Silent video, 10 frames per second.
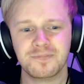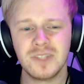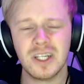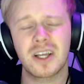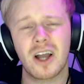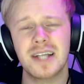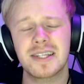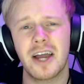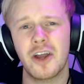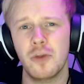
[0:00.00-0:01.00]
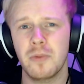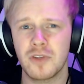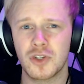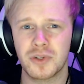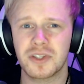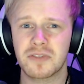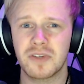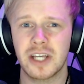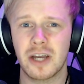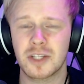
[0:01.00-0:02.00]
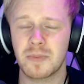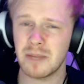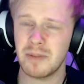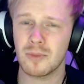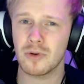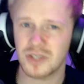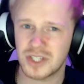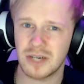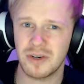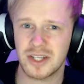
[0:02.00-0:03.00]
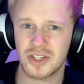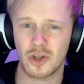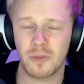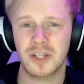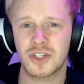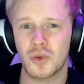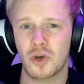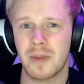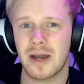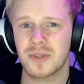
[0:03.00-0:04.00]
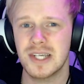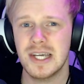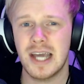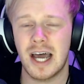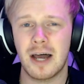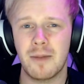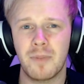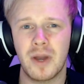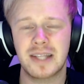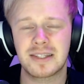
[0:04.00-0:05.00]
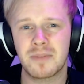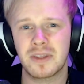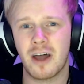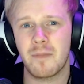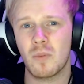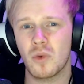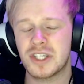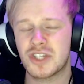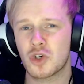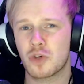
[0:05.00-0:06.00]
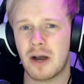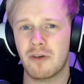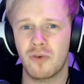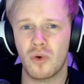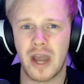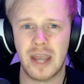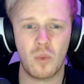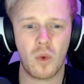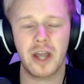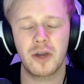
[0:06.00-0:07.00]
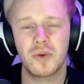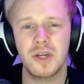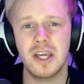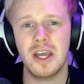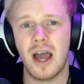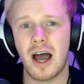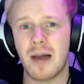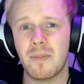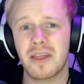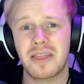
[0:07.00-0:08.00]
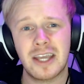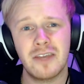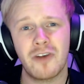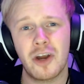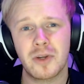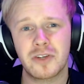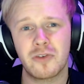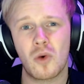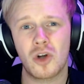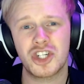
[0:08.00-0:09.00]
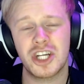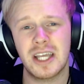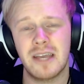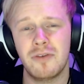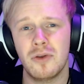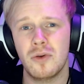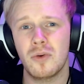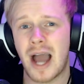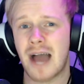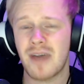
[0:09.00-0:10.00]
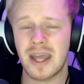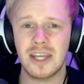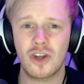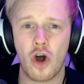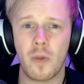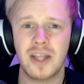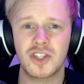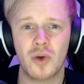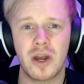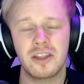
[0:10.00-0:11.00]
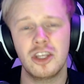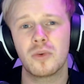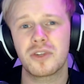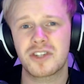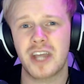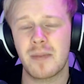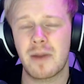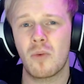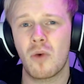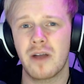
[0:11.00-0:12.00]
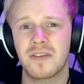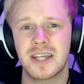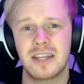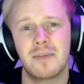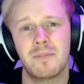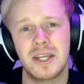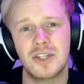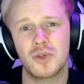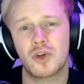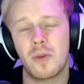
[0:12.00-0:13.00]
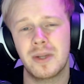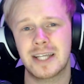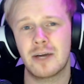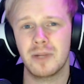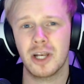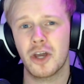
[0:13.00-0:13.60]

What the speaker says: Guys, I hope you've enjoyed this video. It's been a bit more of a serious topic to talk about, but it's something that I've been wanting to talk about for a while. Thank you very much for watching. If you have any comments or anything you want to say about what I've said, then please do comment down below.